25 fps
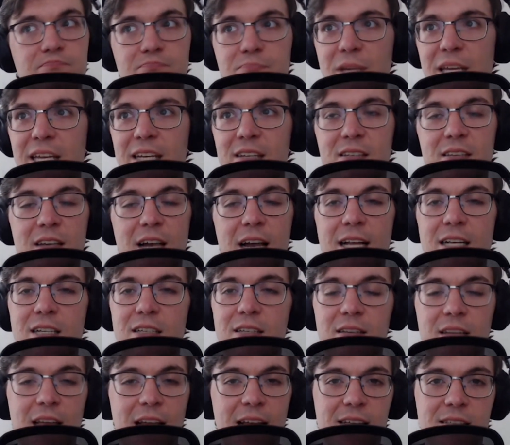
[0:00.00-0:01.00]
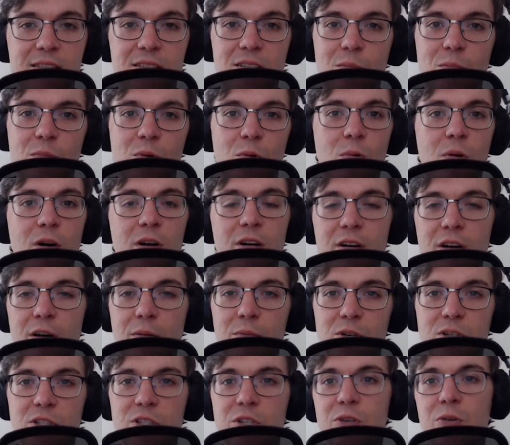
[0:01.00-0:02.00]
being signed as number one or
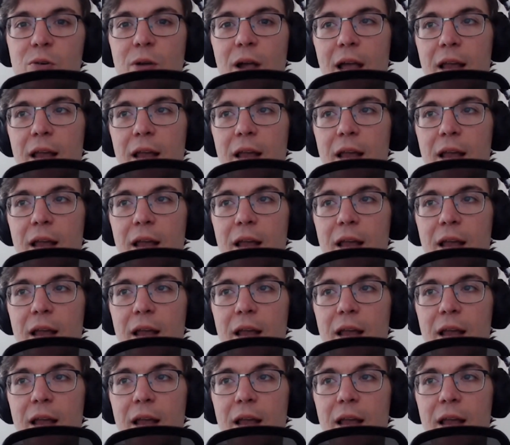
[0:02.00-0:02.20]
number two,